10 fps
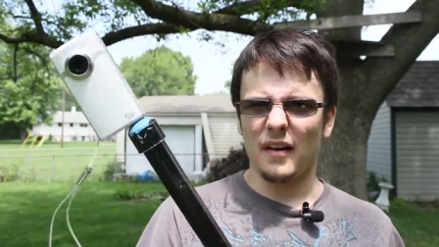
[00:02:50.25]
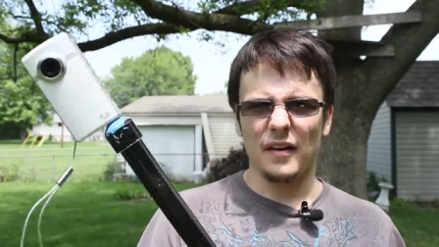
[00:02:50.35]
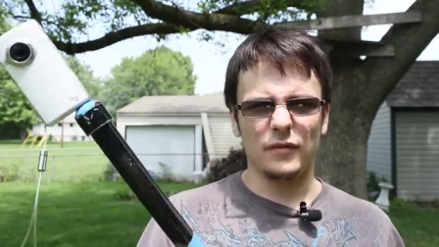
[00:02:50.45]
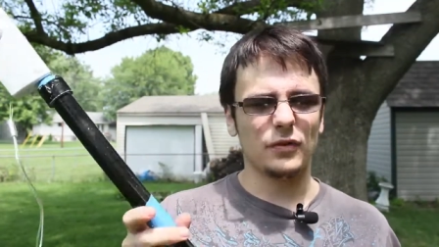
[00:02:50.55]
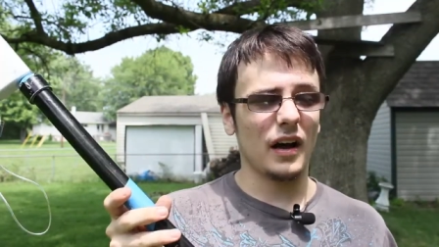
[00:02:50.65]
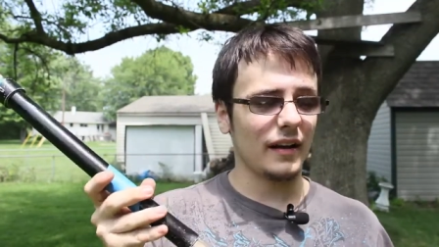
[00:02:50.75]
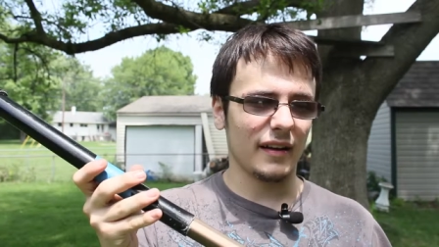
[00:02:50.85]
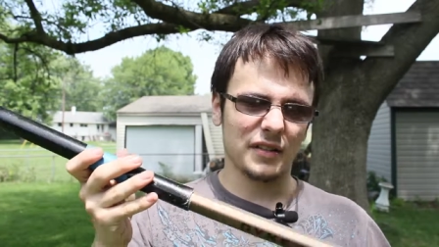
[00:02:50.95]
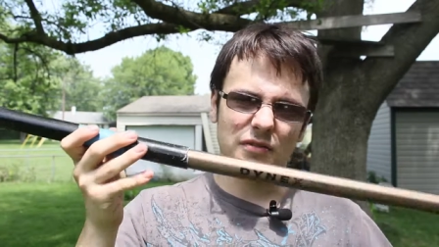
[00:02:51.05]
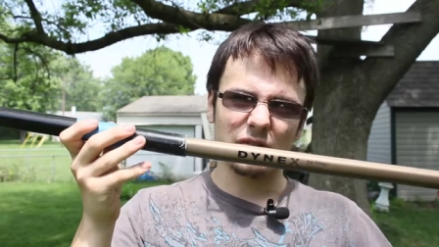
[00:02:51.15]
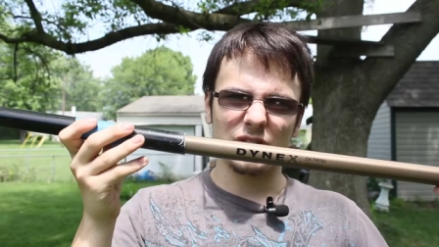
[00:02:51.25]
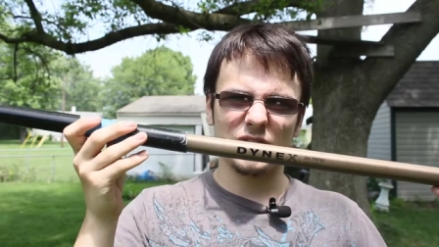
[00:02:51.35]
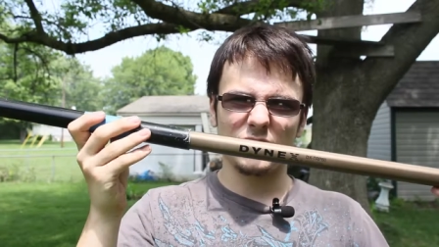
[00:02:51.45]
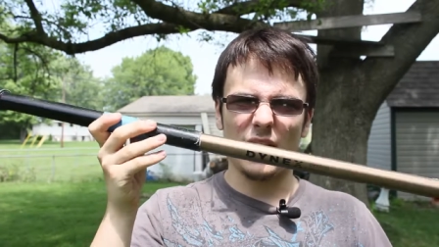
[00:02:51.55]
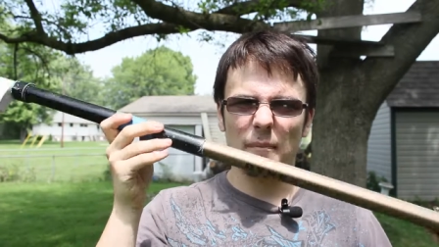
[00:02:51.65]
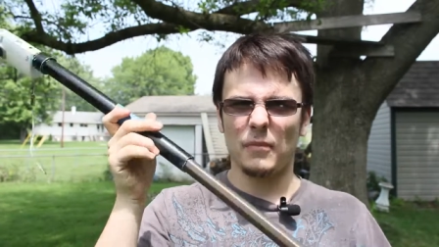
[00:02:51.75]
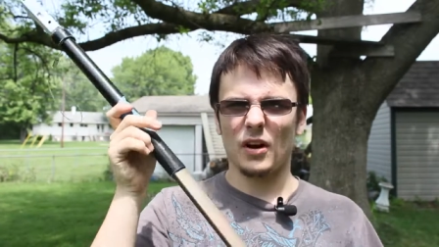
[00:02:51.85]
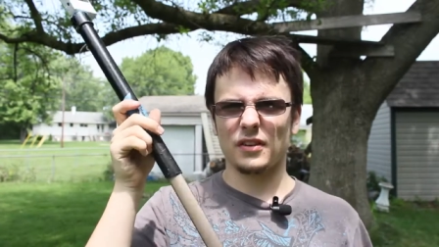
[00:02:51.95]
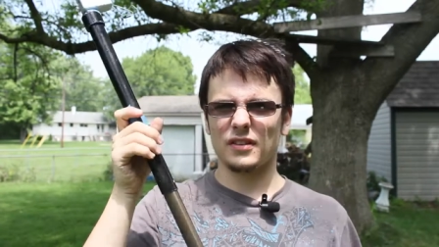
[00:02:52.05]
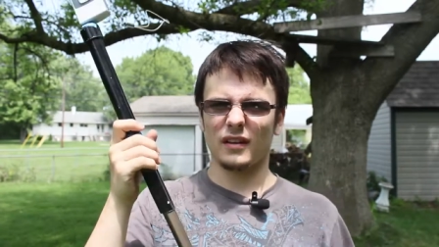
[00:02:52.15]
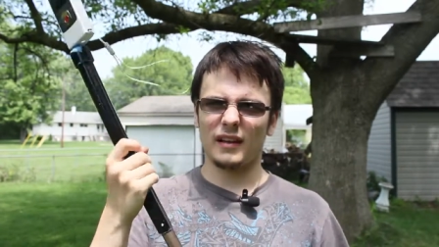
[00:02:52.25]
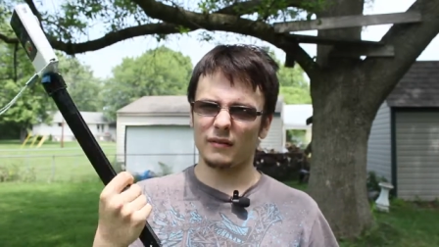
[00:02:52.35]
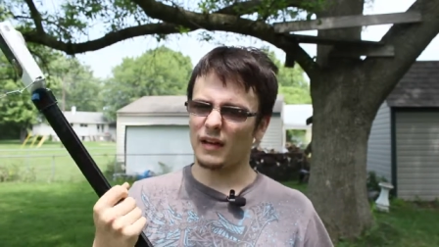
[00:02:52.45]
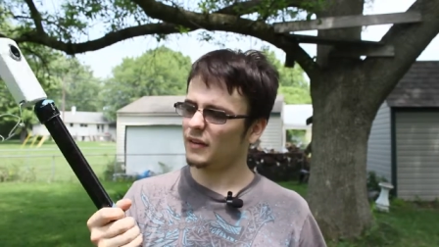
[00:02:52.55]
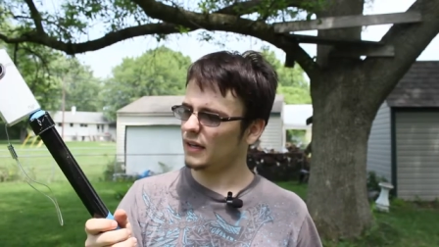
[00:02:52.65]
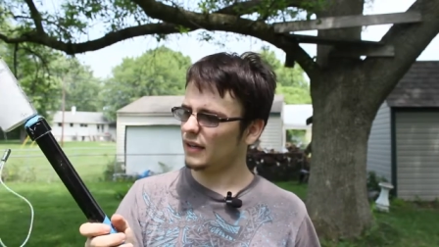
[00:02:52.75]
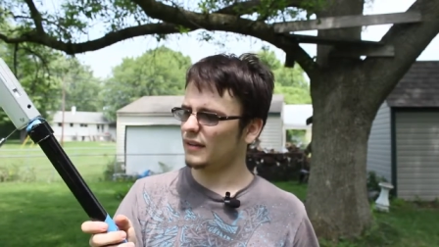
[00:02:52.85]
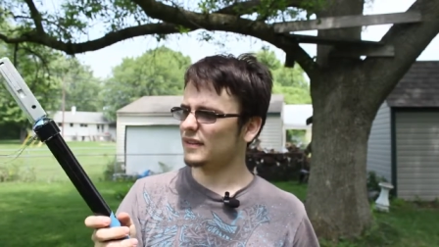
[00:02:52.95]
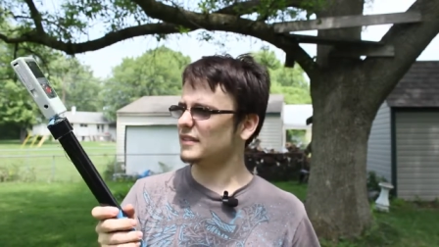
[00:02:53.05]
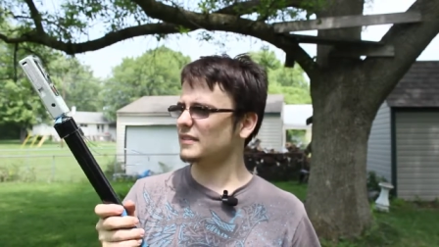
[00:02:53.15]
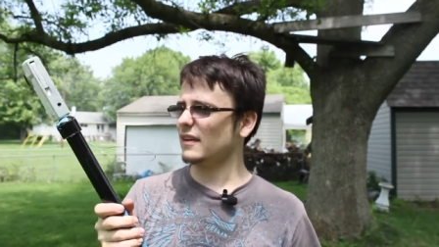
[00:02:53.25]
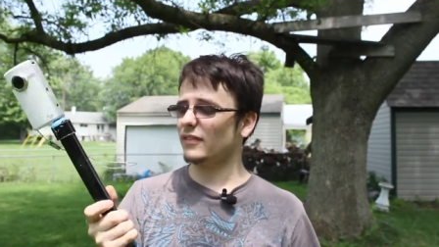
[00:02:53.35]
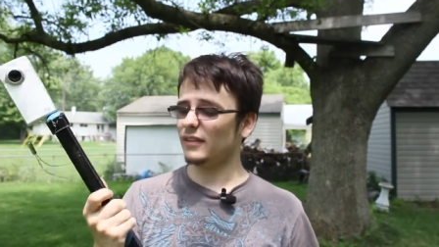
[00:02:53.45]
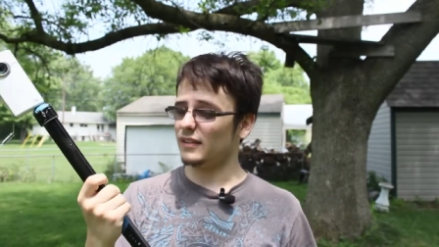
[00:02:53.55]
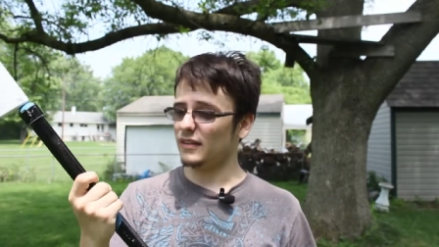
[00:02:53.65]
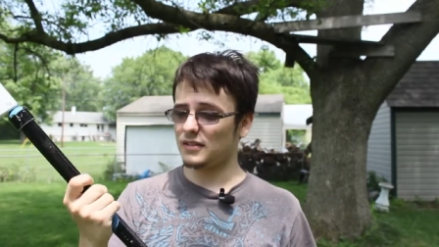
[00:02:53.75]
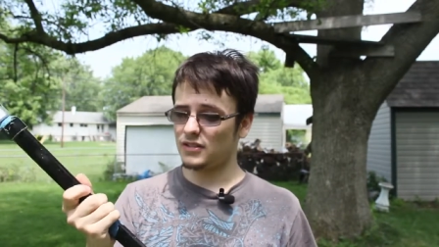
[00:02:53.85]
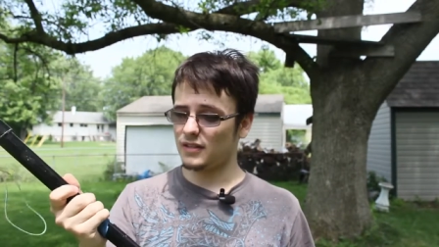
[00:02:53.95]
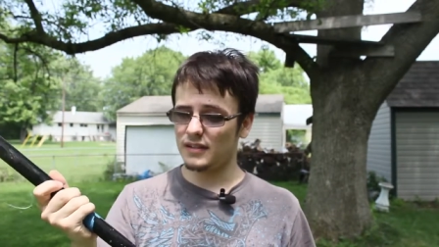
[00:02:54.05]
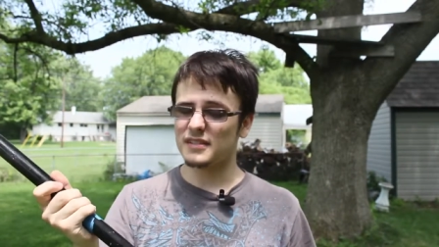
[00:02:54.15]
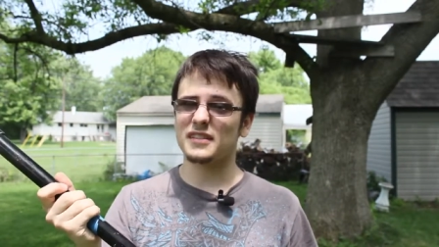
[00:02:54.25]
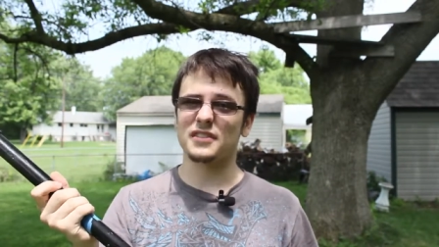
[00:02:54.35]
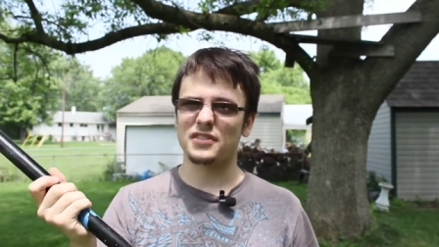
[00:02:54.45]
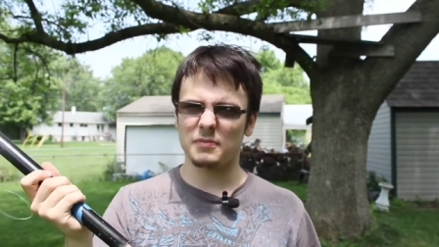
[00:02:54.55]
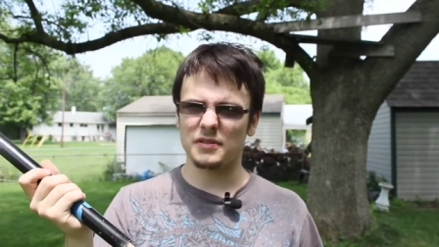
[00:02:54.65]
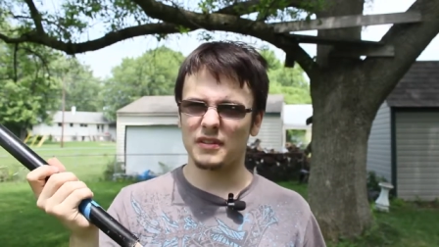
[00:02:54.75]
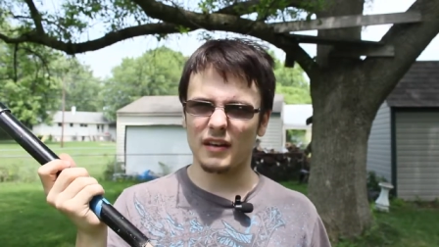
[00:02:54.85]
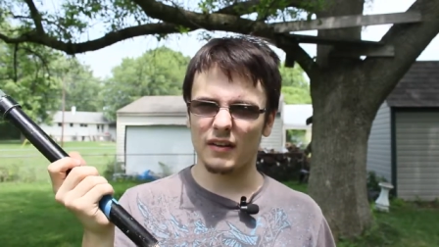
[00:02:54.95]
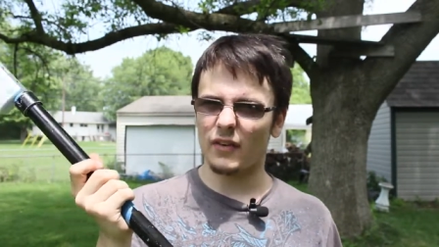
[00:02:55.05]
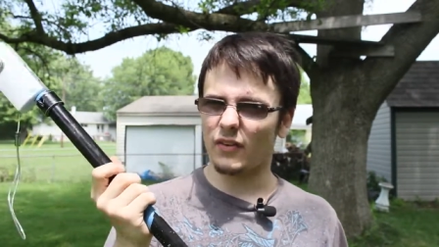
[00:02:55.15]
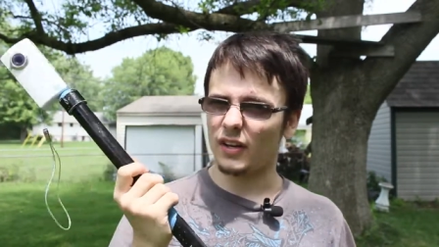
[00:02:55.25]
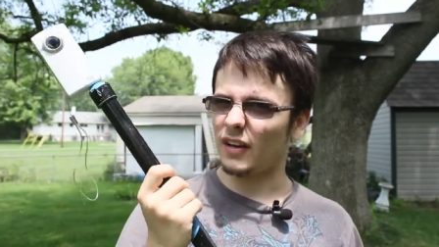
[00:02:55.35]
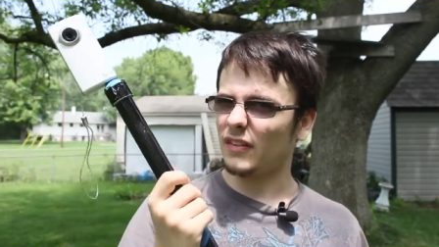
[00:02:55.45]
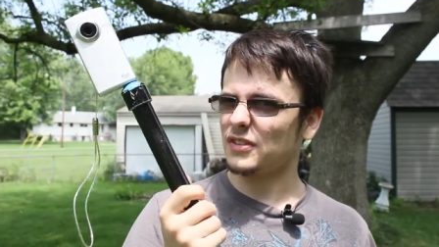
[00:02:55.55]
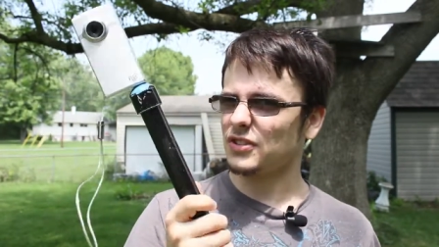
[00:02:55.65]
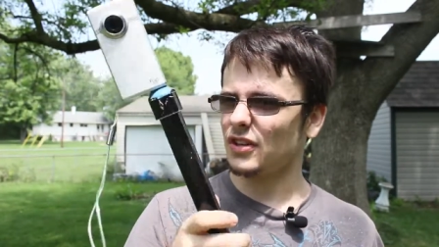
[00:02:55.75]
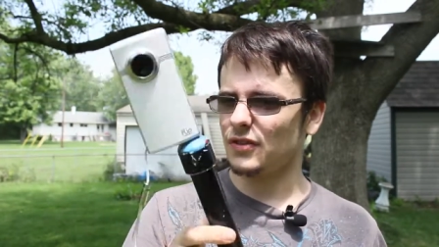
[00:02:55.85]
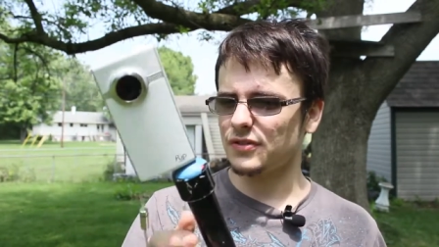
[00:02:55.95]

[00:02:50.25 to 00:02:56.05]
if you got extra scrap parts laying around, uh, this is definitely the cheap. This is the cheapest thing I've ever done on the show.